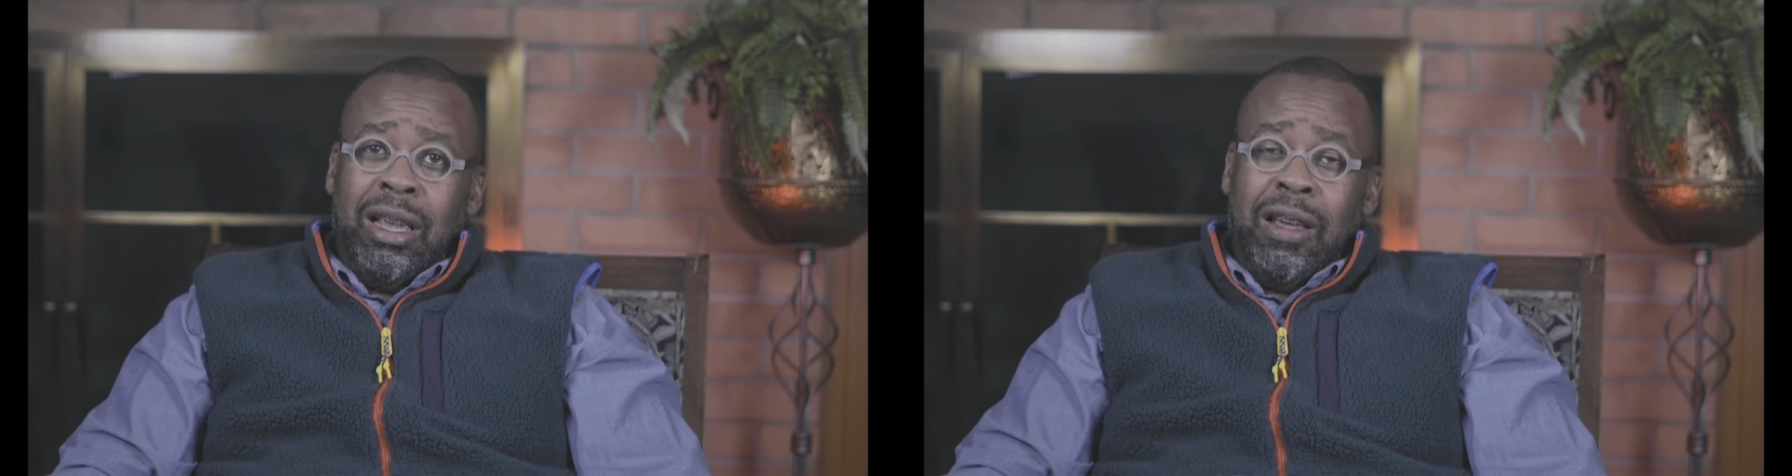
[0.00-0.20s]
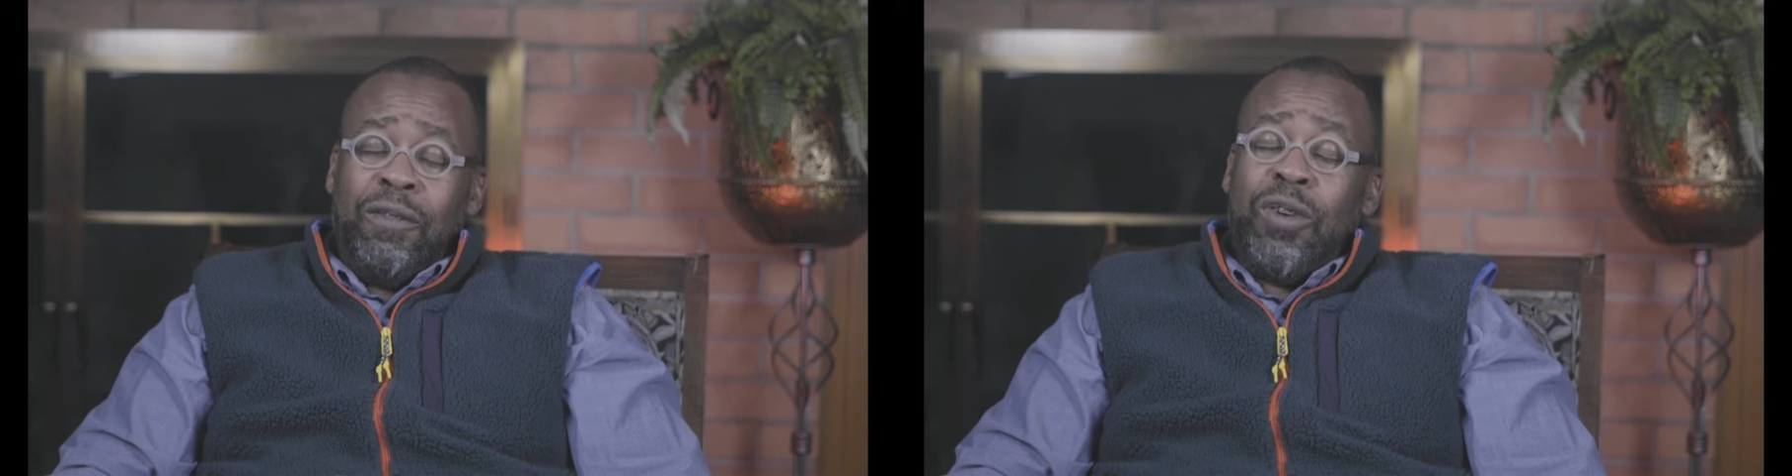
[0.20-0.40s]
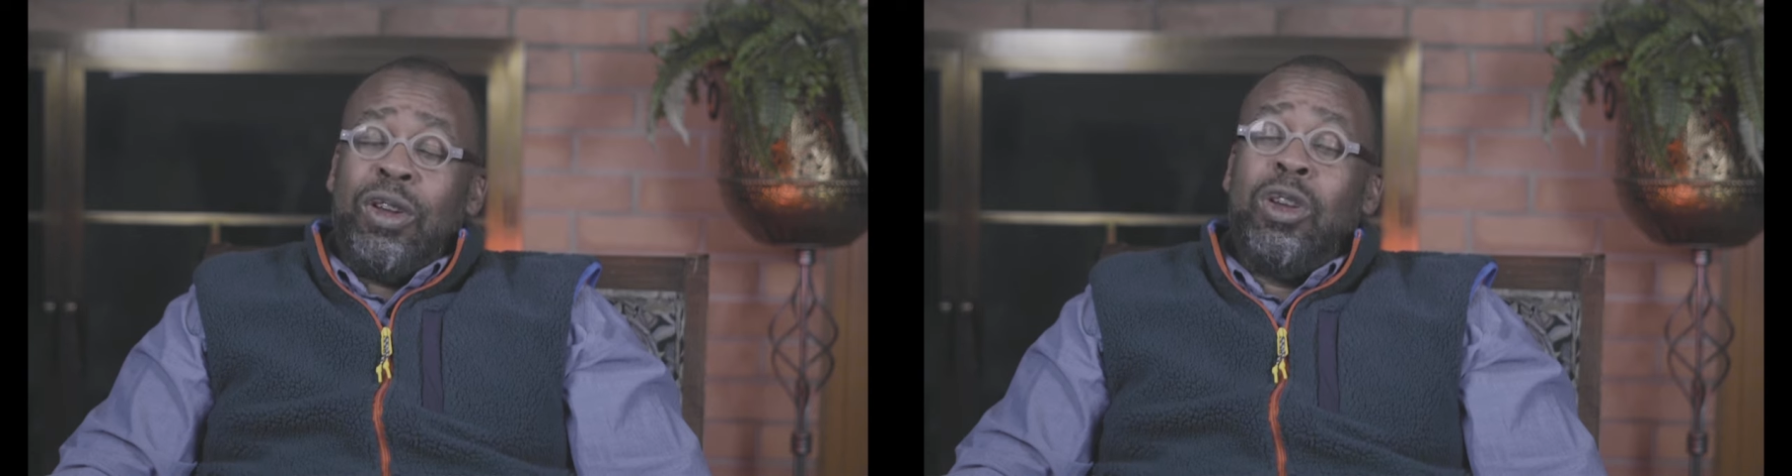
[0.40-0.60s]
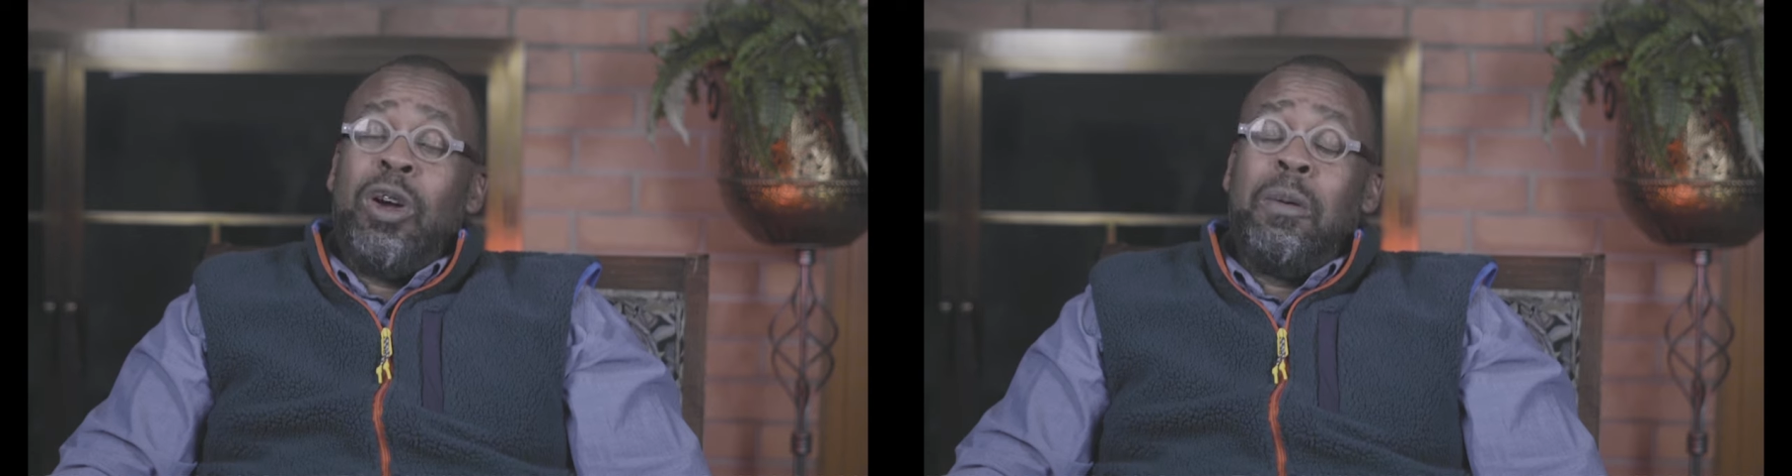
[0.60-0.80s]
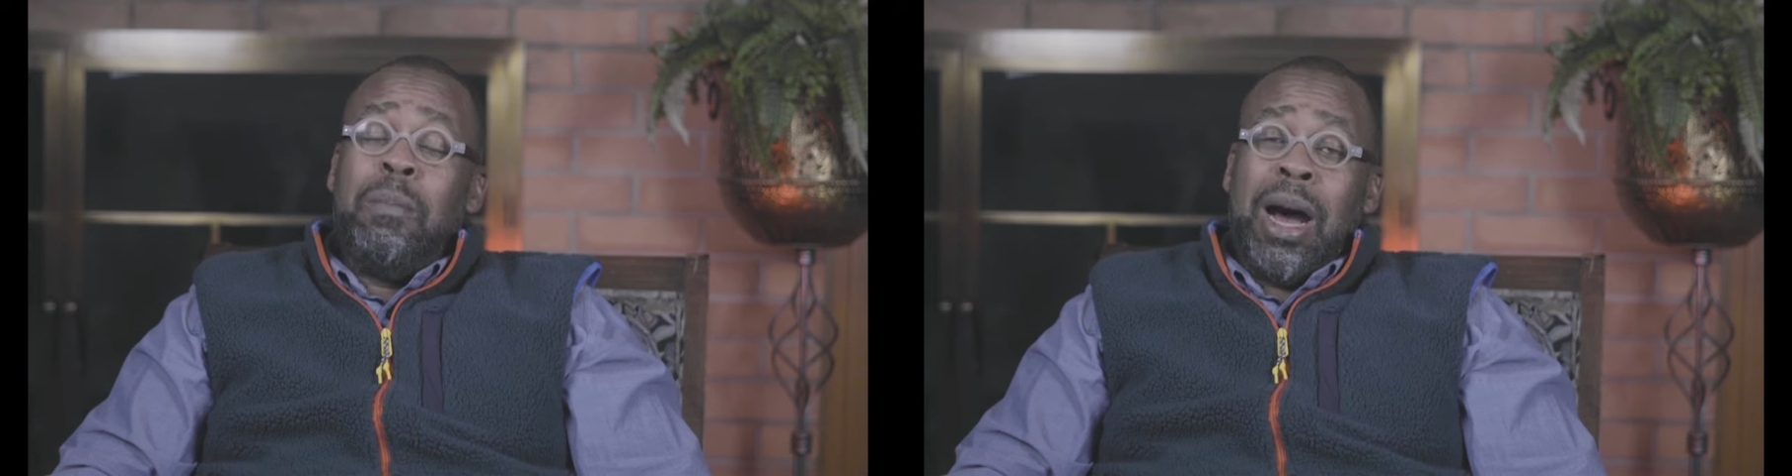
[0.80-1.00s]
If for
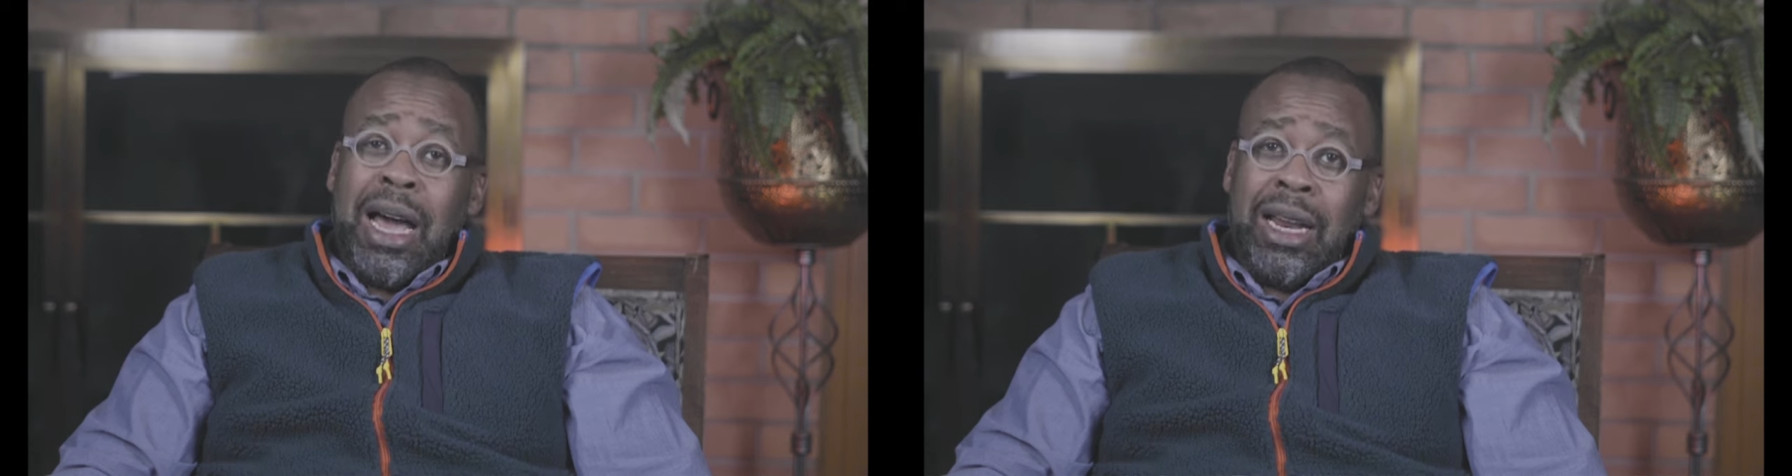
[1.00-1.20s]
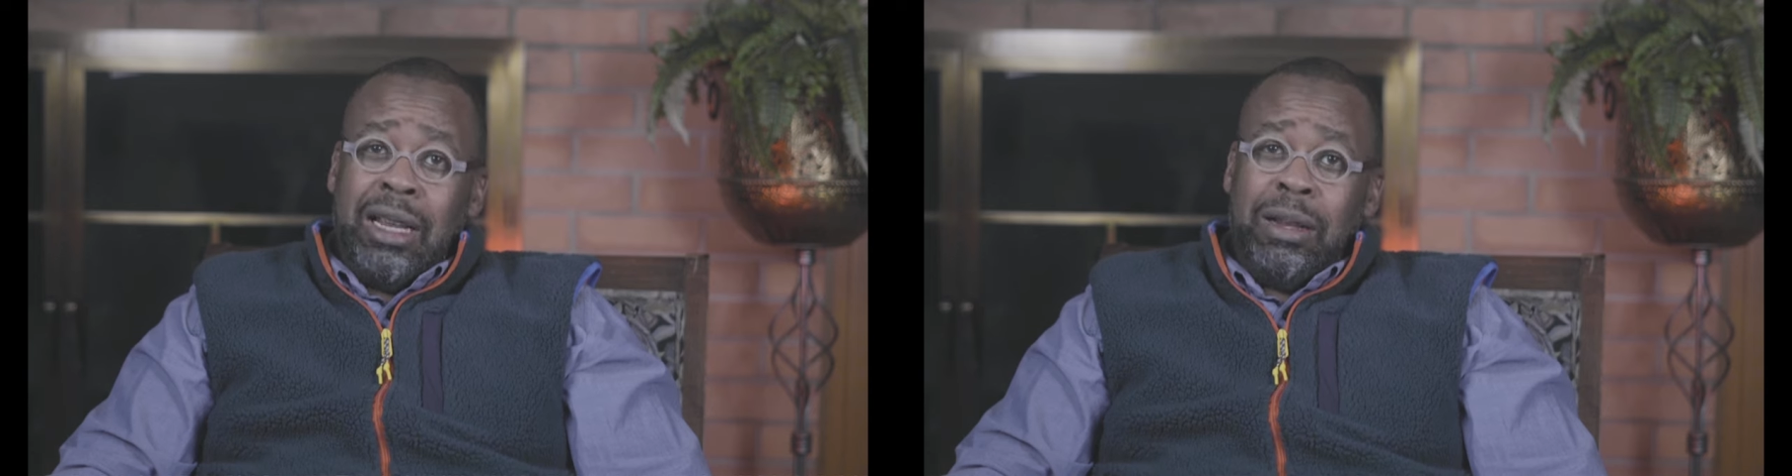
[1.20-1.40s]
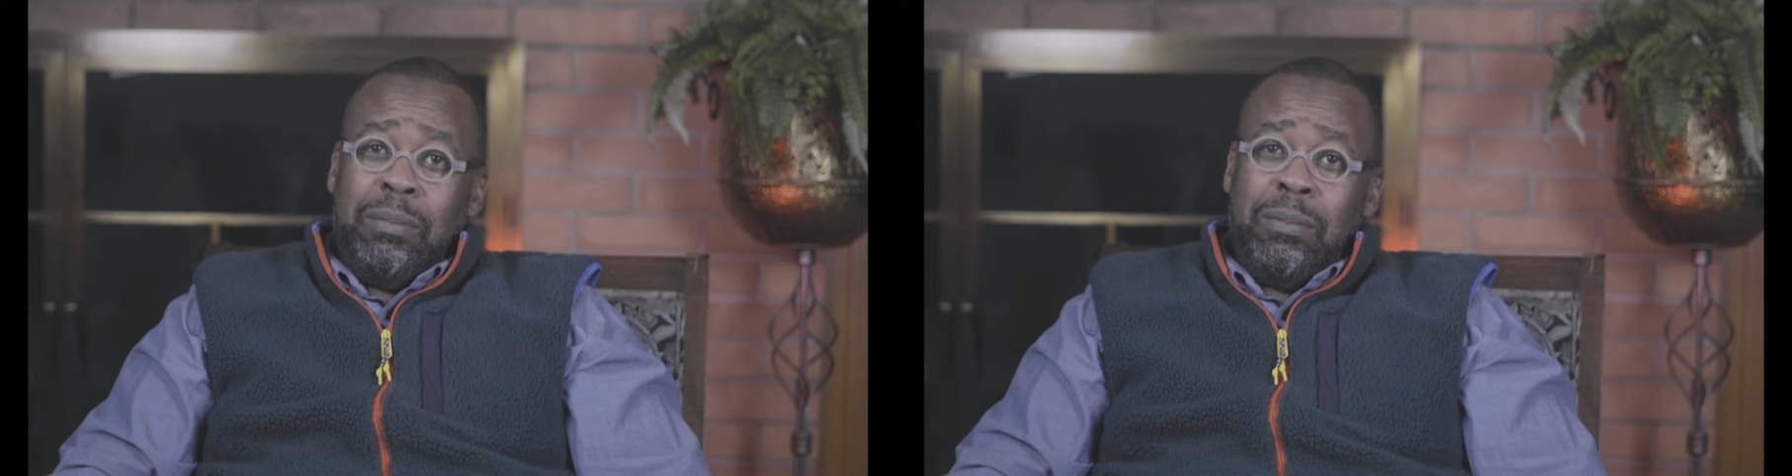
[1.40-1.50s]
nobody